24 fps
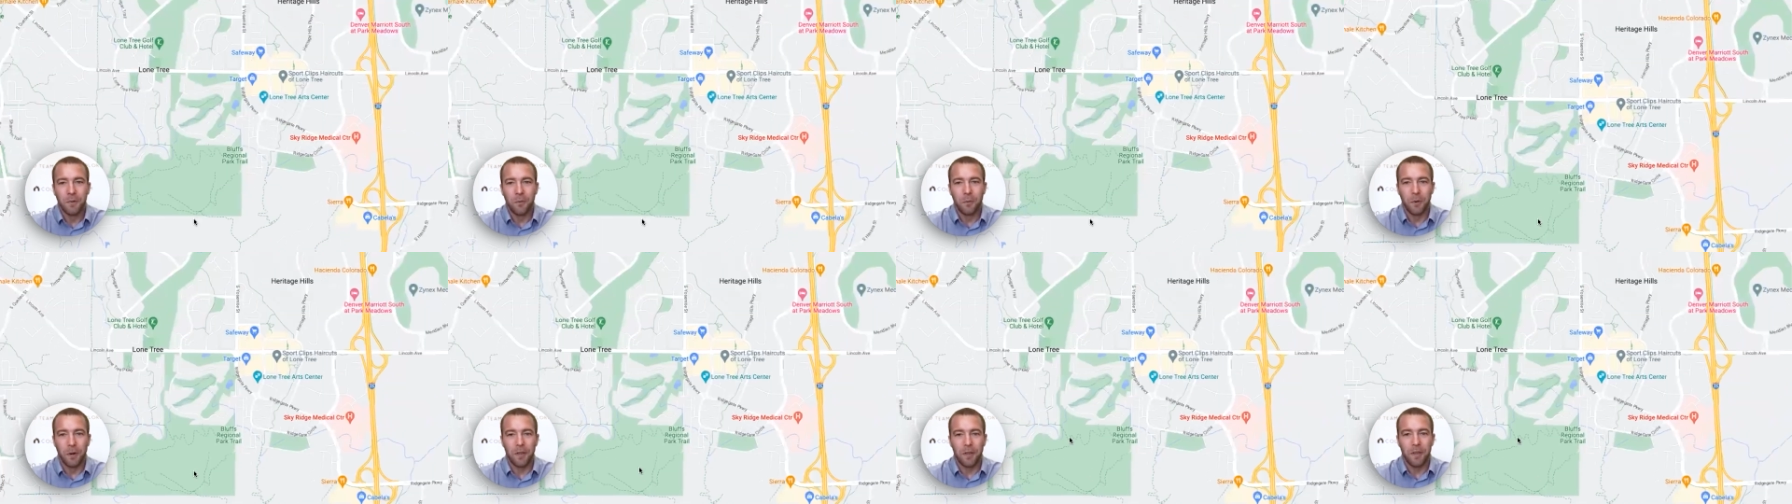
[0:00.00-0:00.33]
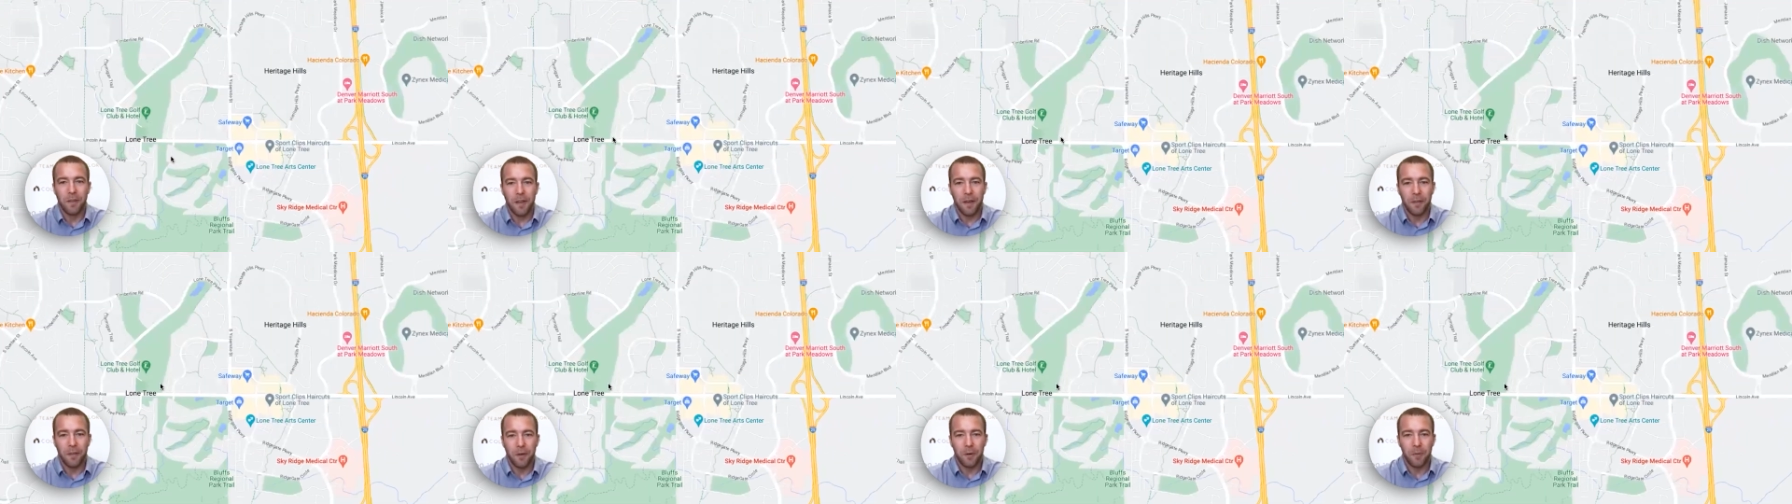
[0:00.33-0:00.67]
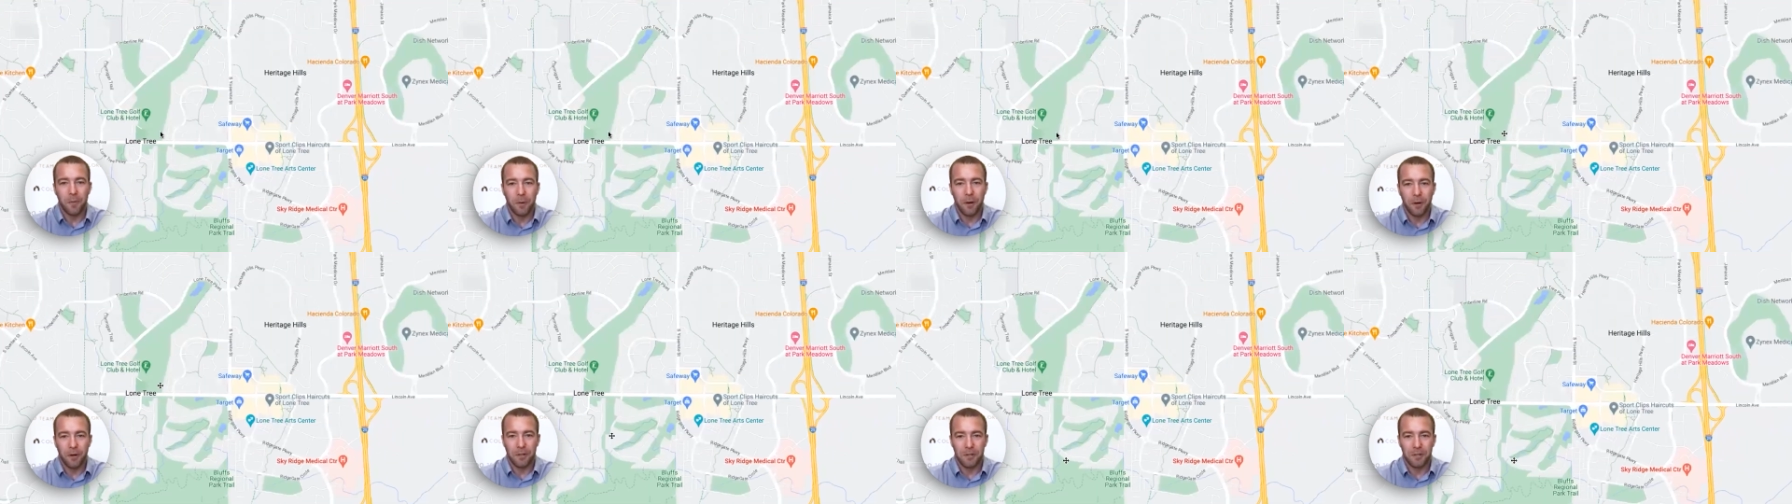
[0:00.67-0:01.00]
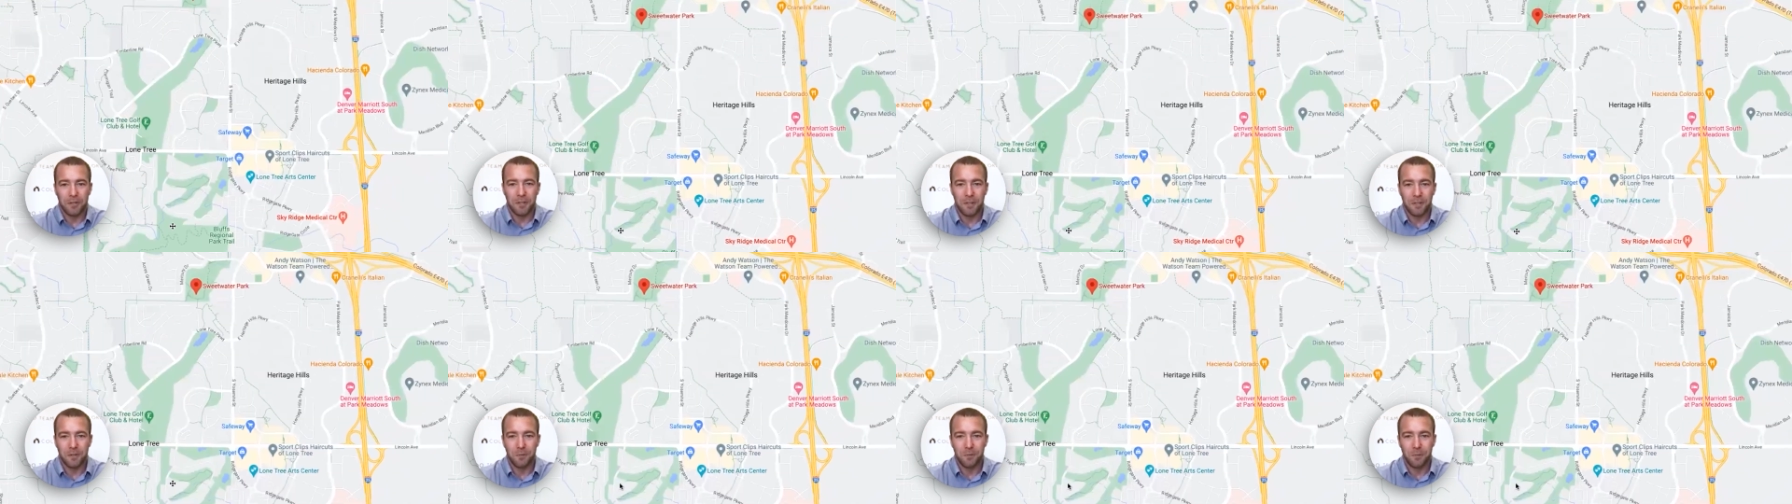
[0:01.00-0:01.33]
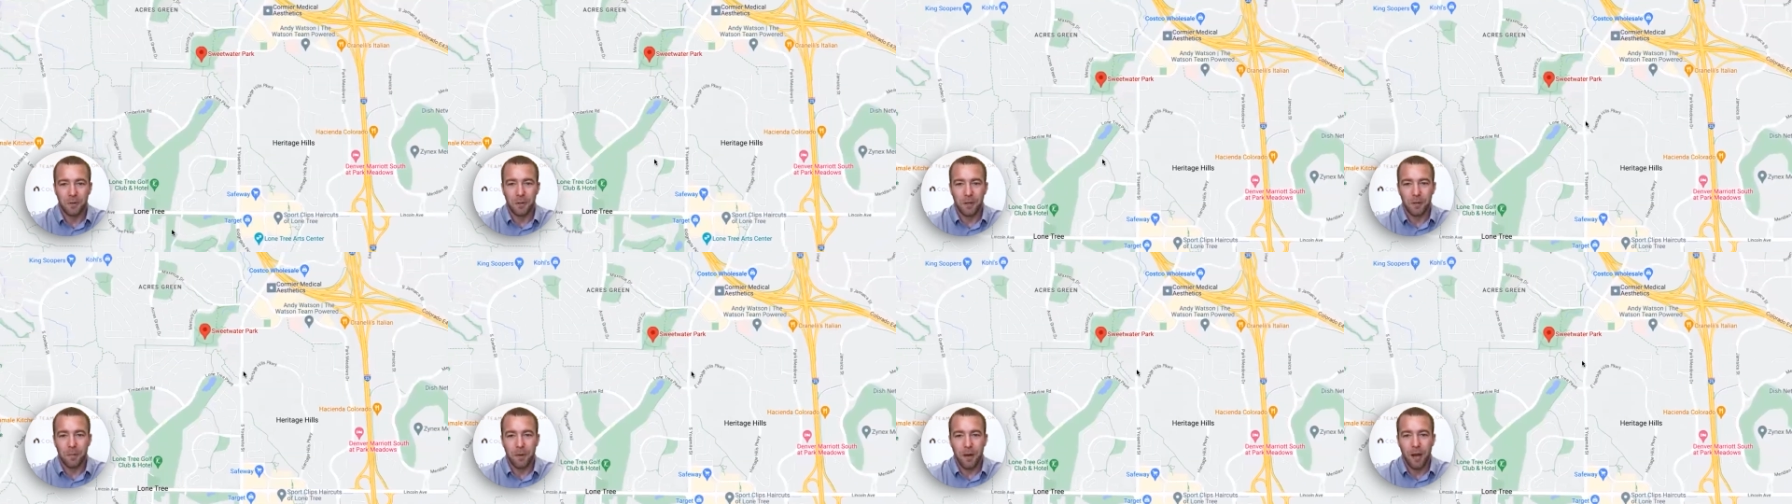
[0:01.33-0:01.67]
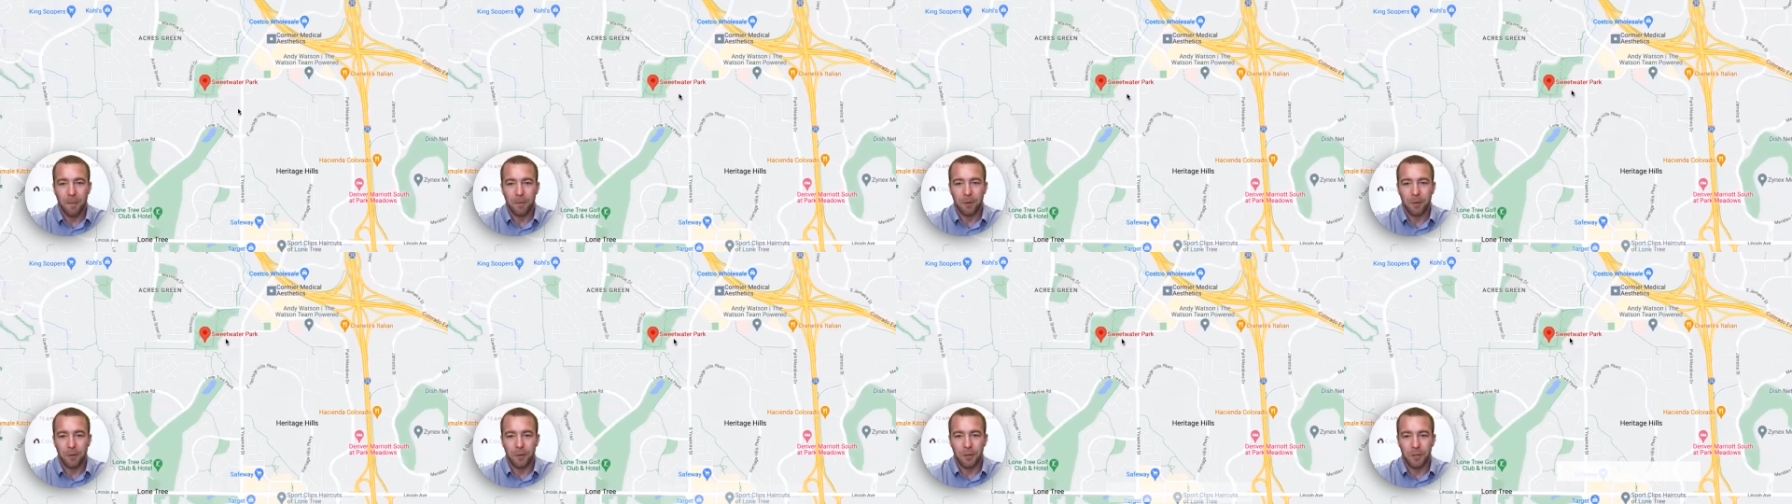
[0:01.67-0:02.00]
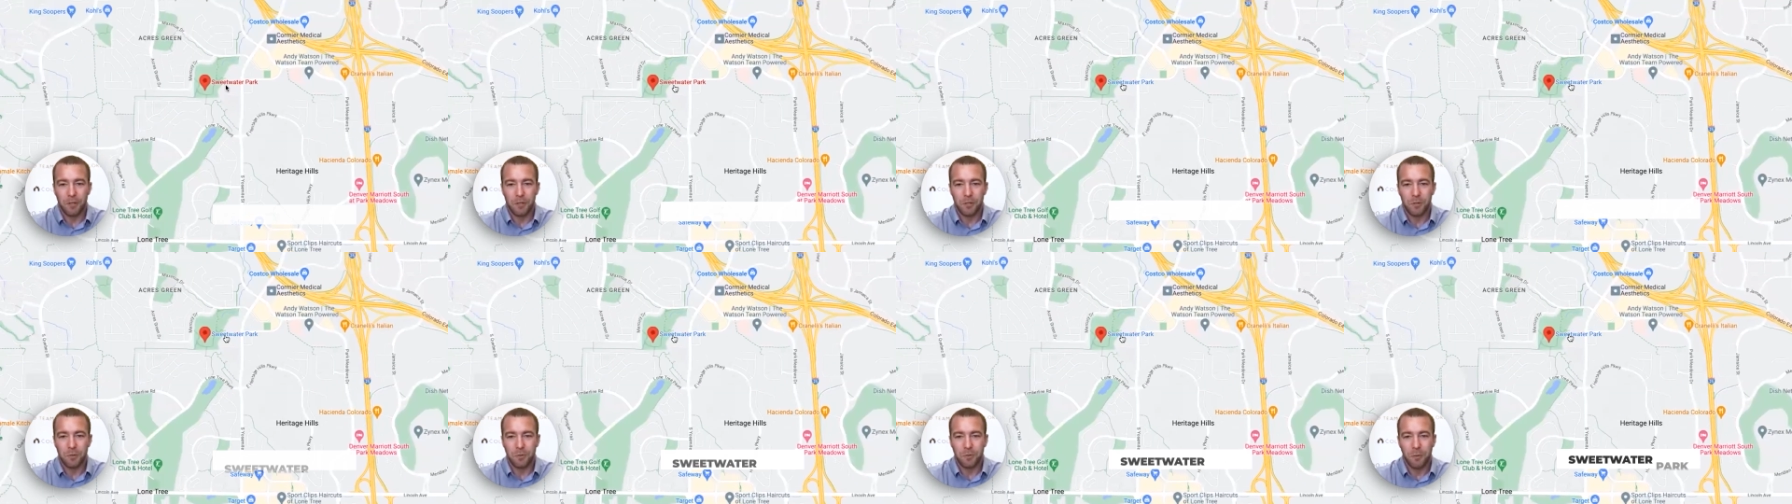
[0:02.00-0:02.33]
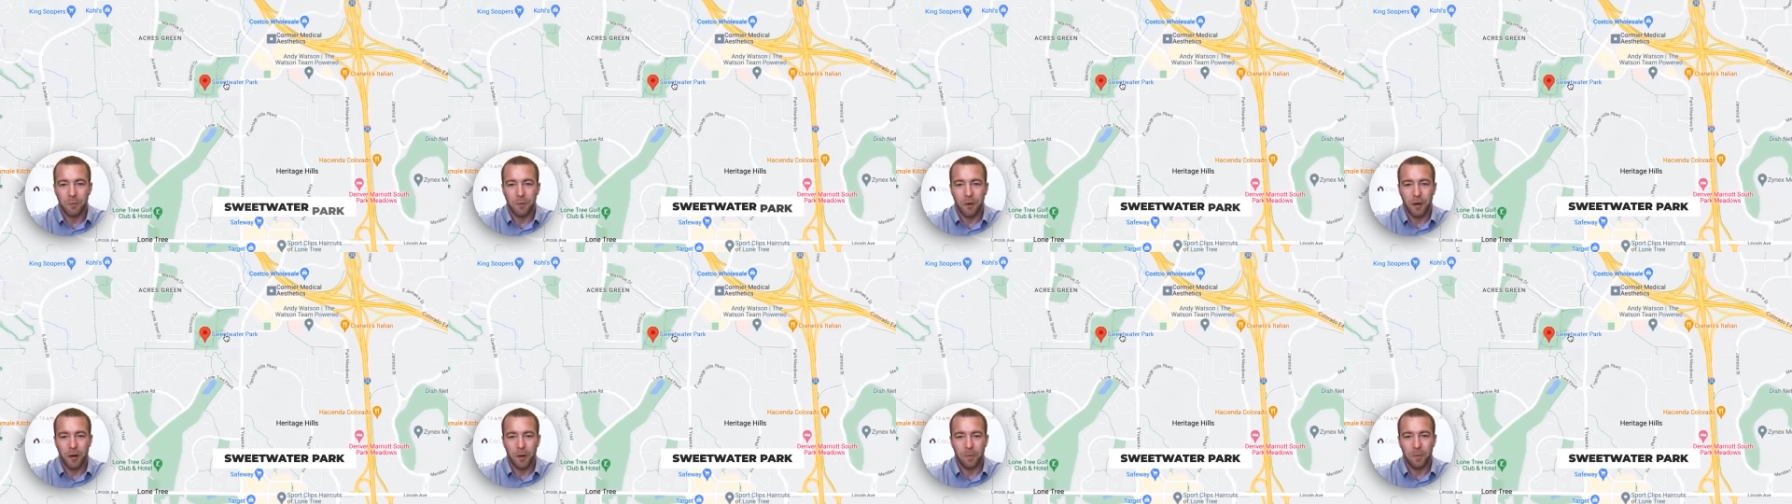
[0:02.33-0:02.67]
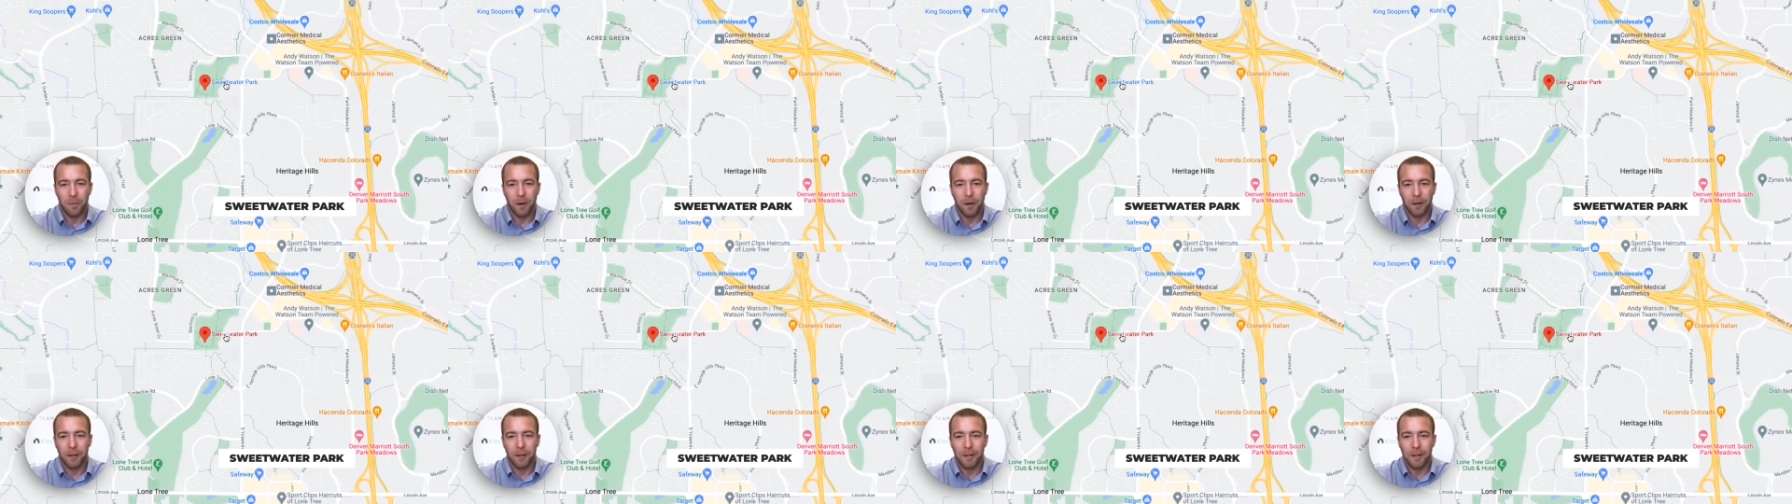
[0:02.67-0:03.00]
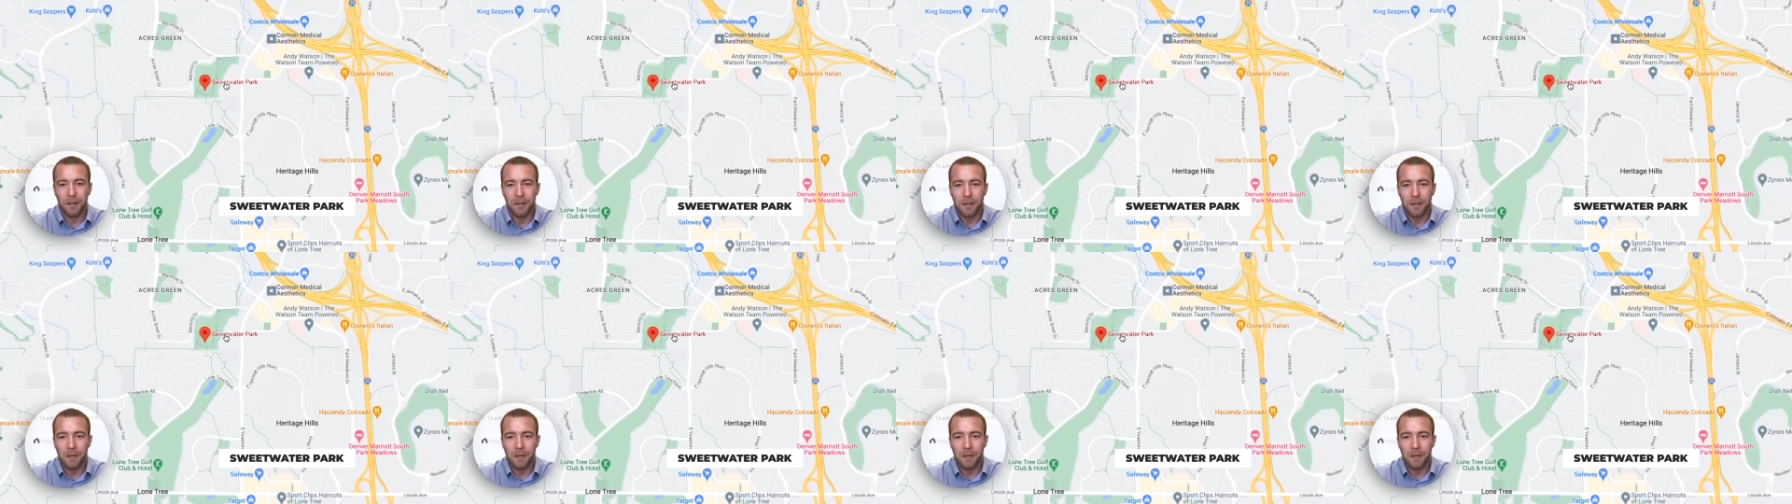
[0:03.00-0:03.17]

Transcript: One of the other parks that's really popular is Sweetwater Park.